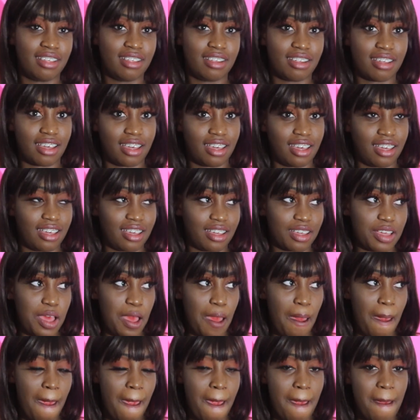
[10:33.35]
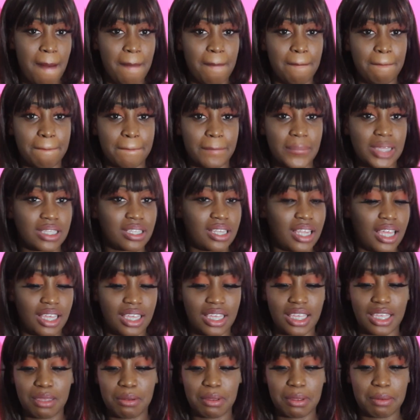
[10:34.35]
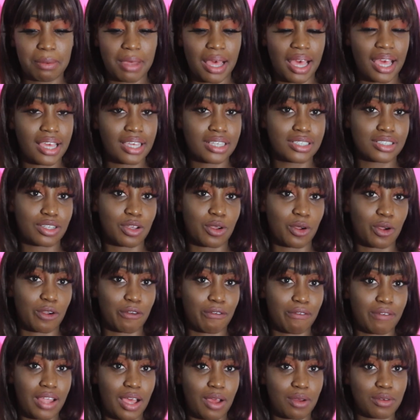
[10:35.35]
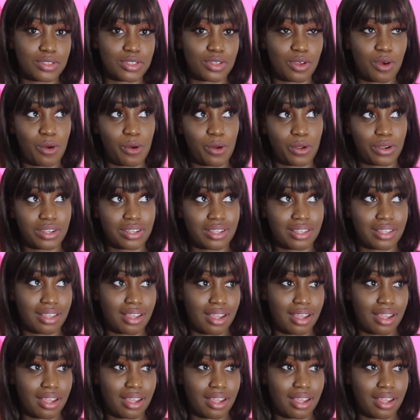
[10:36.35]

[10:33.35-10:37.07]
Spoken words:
Like he be buying his girl flowers all the